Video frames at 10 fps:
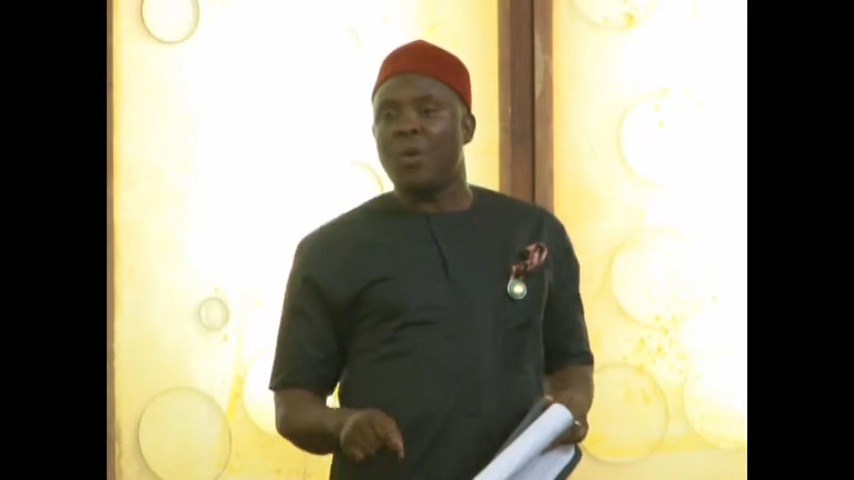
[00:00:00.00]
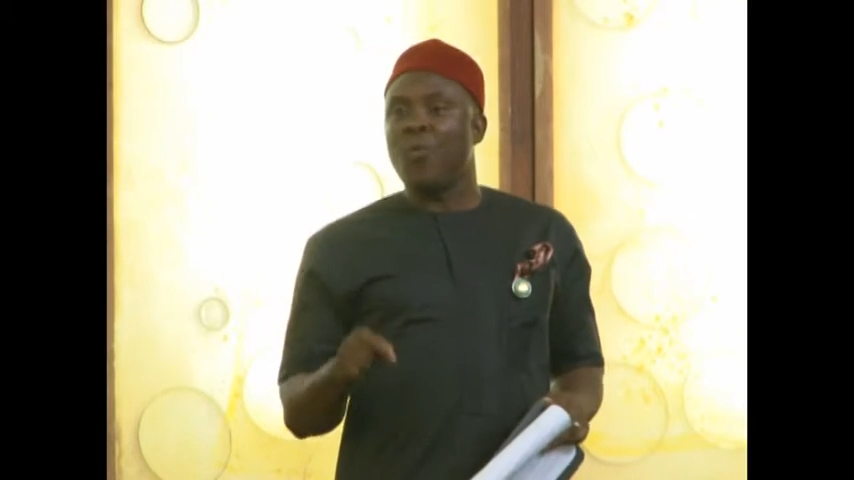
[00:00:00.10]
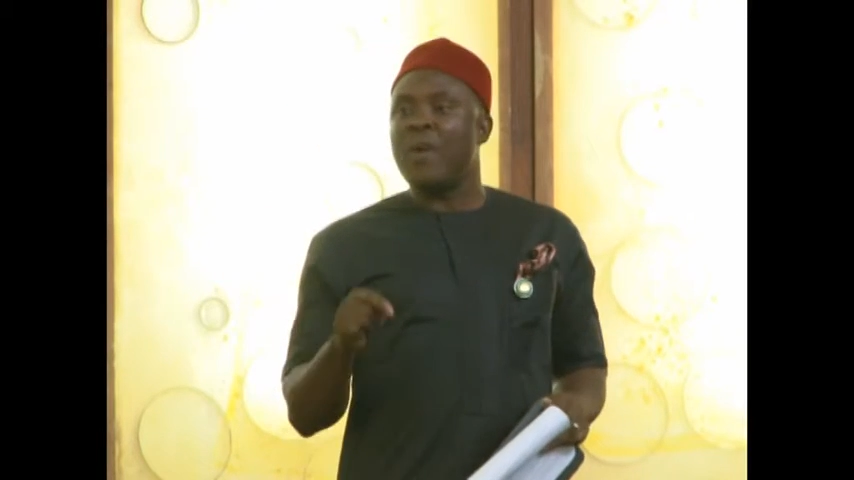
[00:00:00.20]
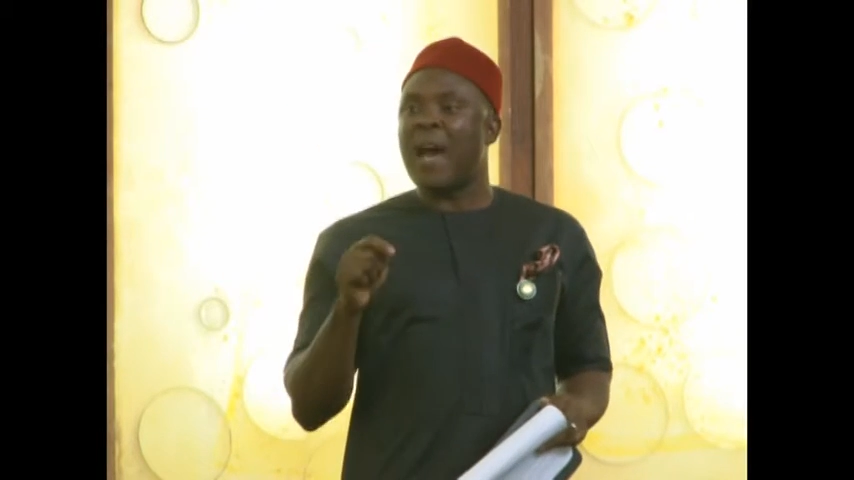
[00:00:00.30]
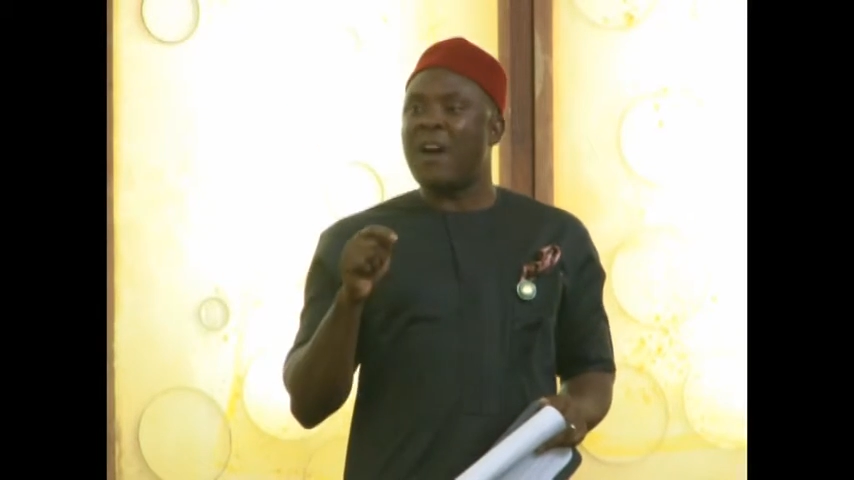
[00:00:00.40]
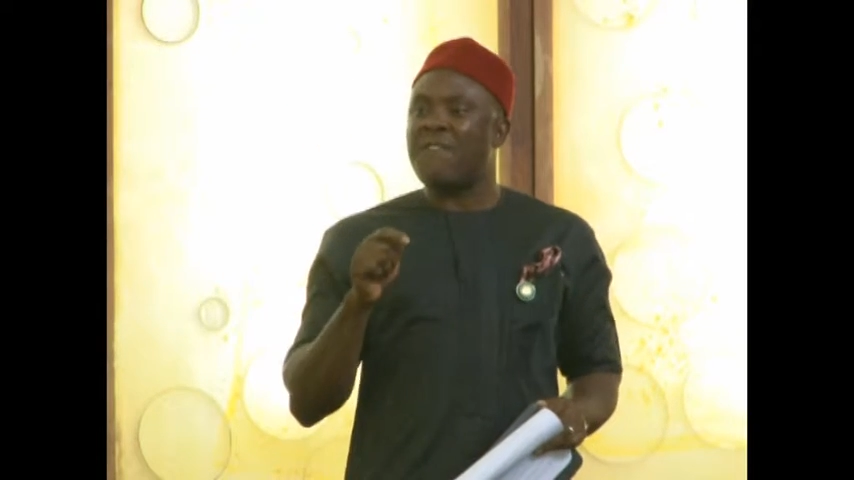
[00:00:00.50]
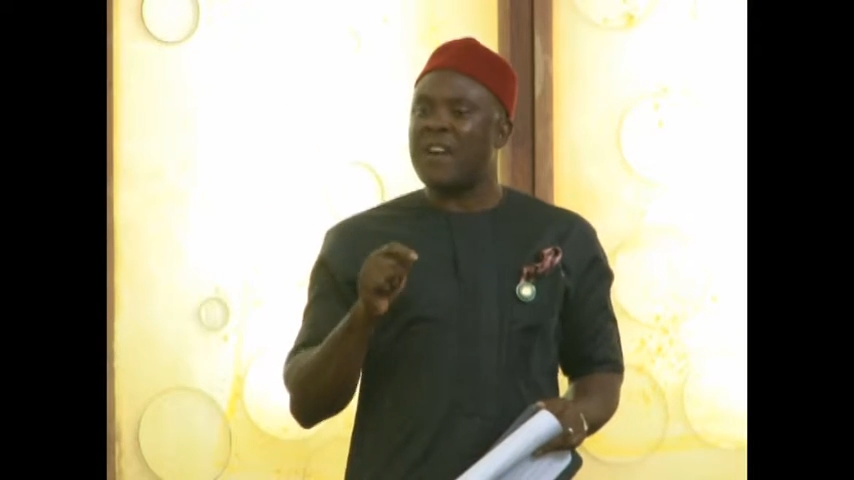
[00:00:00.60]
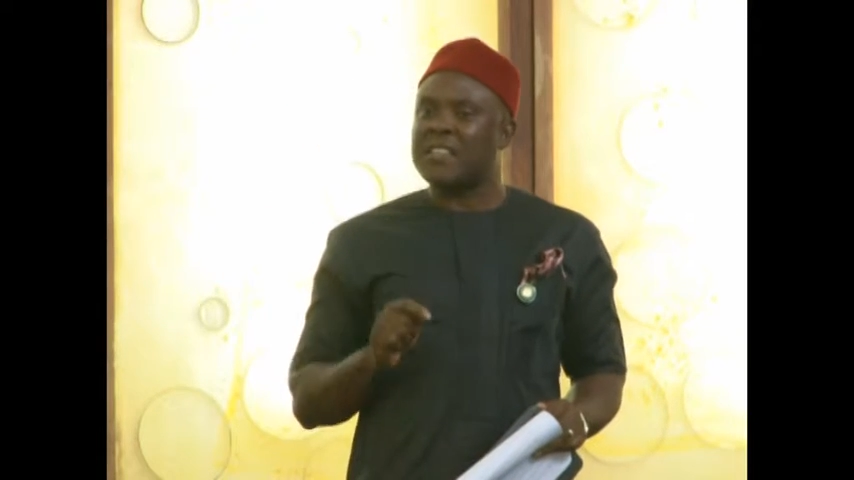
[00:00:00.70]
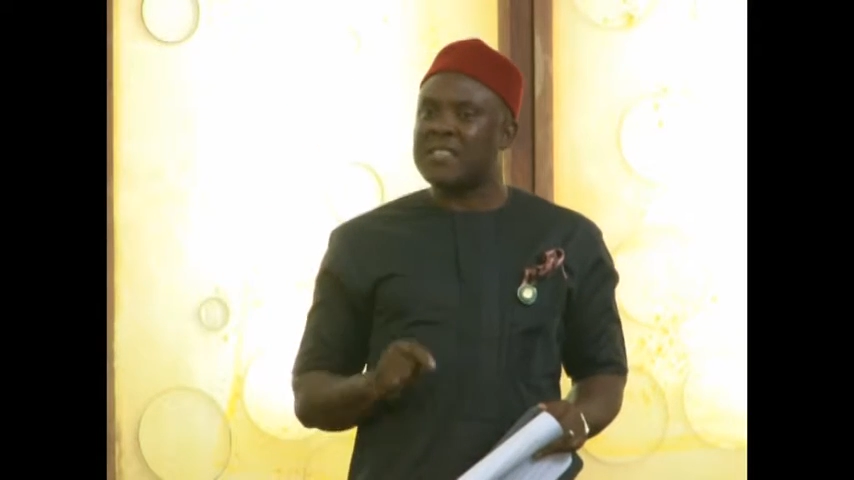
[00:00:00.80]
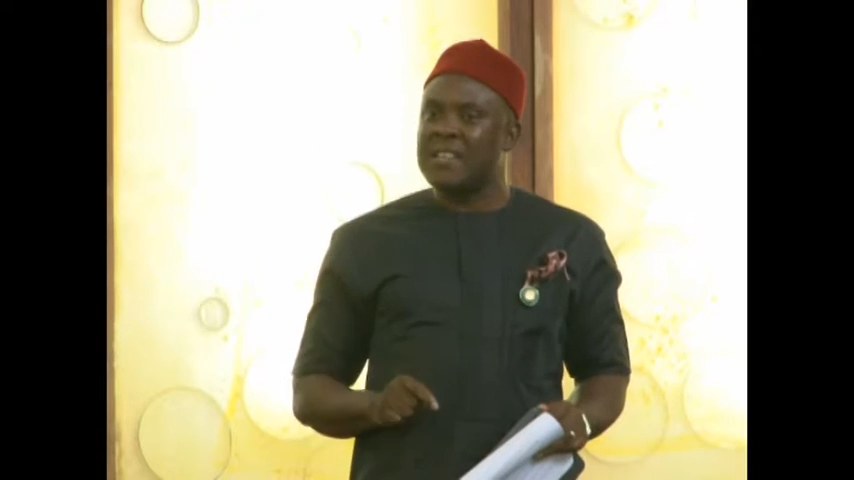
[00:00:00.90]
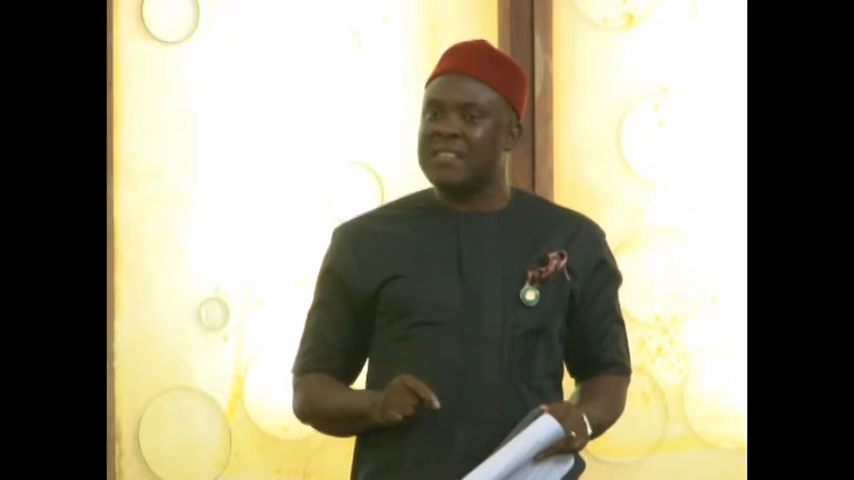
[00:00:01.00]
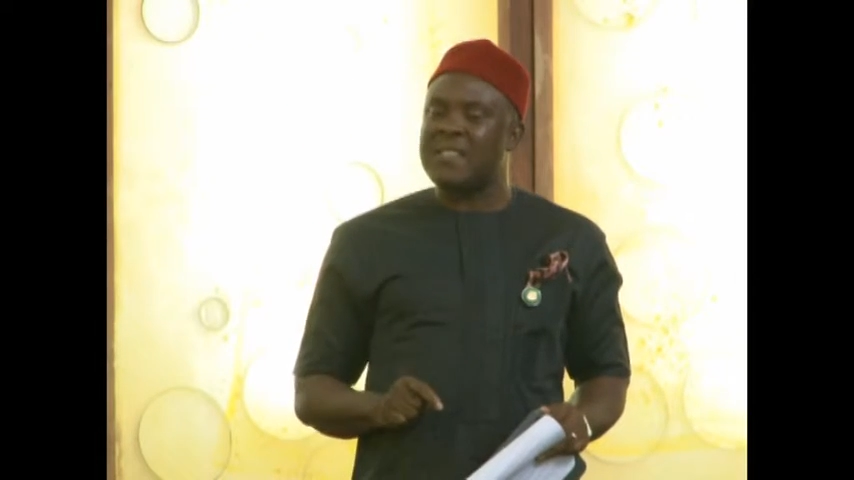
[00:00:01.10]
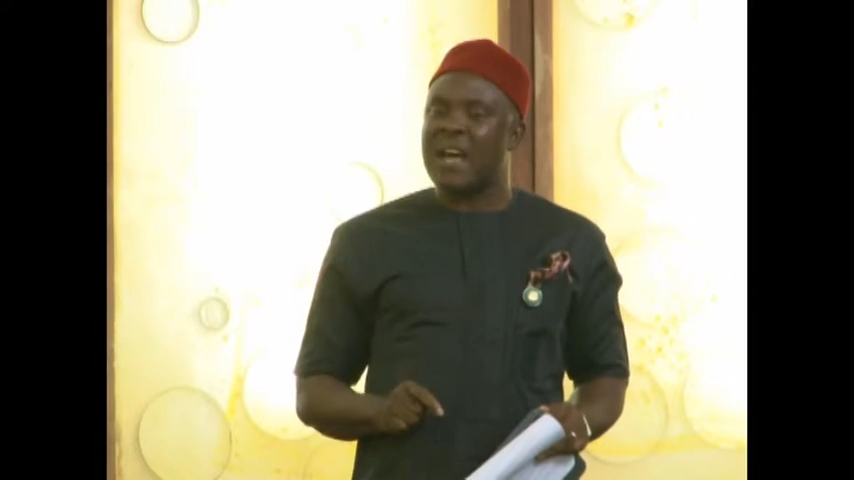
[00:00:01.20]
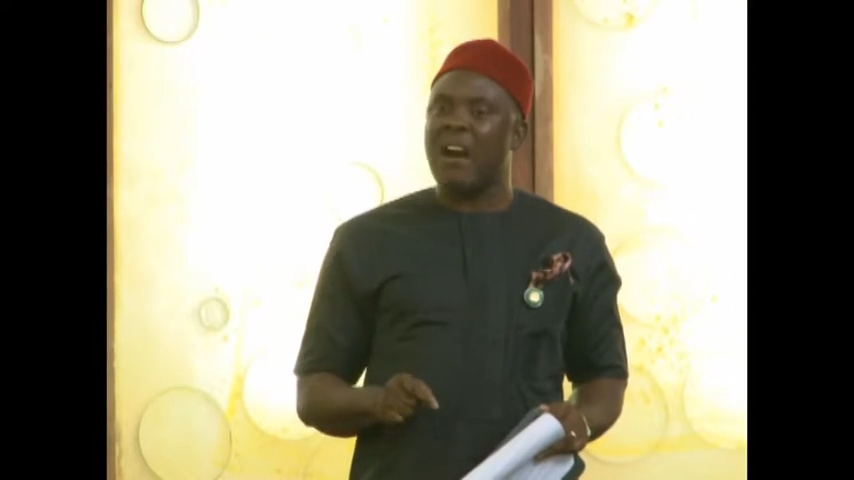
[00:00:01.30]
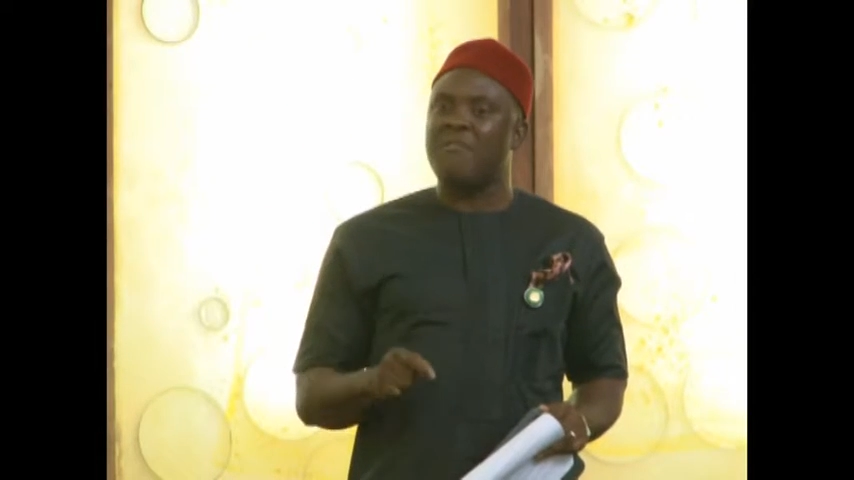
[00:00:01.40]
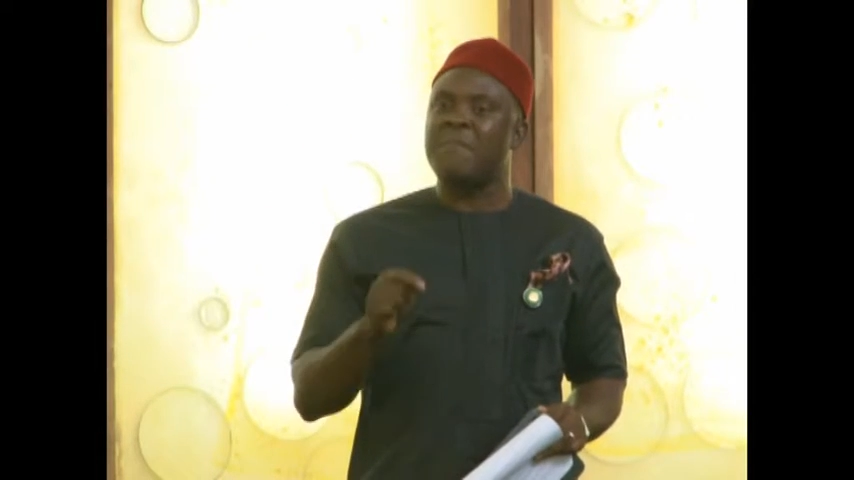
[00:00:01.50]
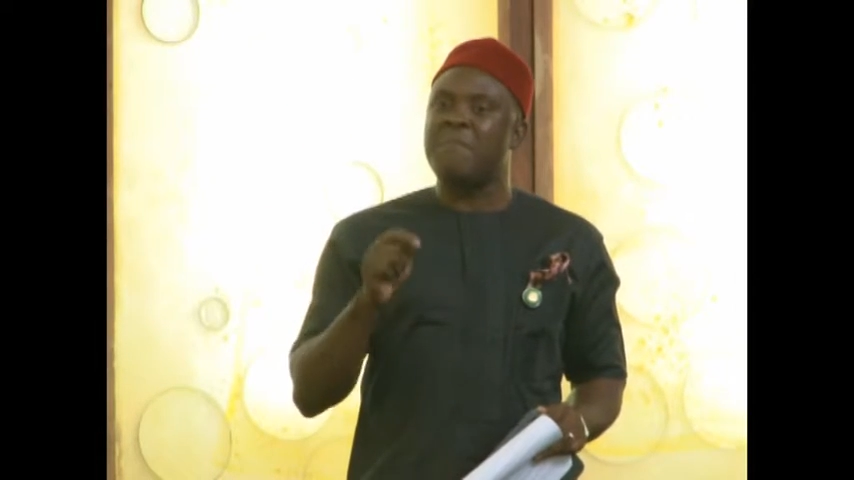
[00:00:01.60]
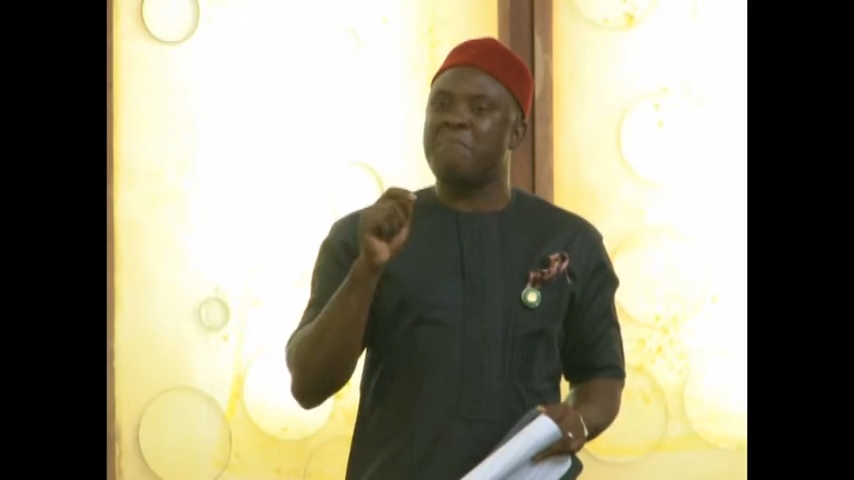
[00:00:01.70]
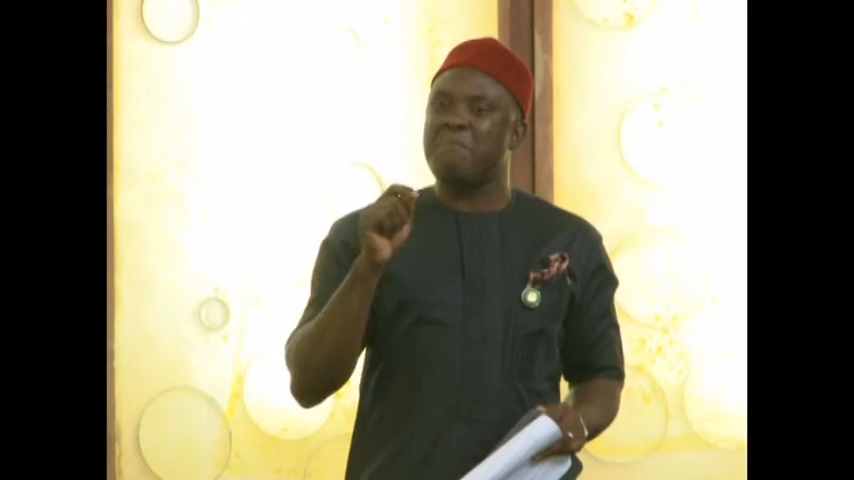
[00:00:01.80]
we have vaccines that have been